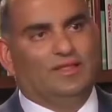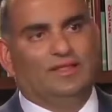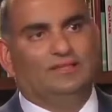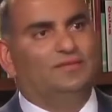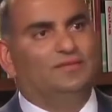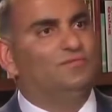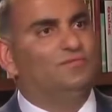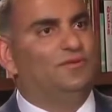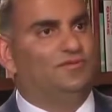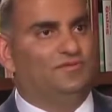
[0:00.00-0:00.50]

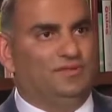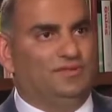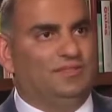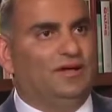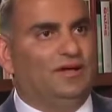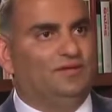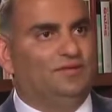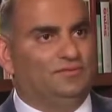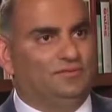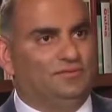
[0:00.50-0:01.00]
less than
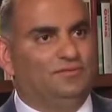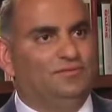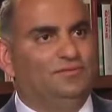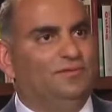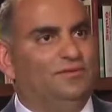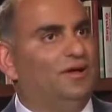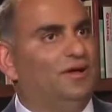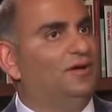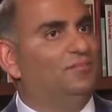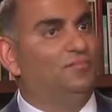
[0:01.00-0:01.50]
50,000
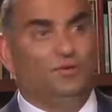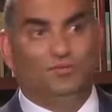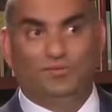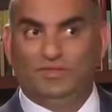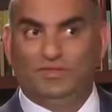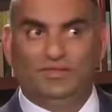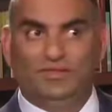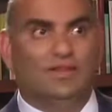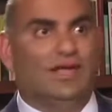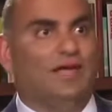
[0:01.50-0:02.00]

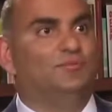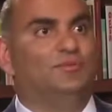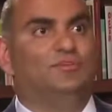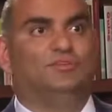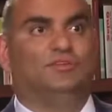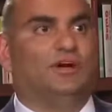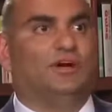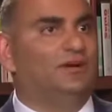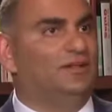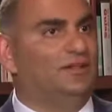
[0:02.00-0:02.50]
between the time it
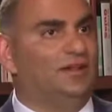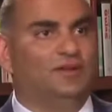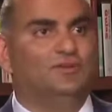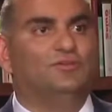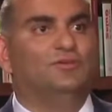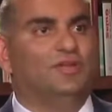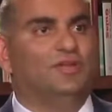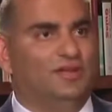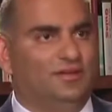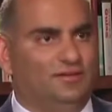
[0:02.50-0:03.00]
started and
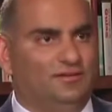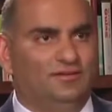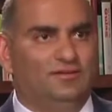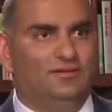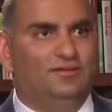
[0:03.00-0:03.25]
today.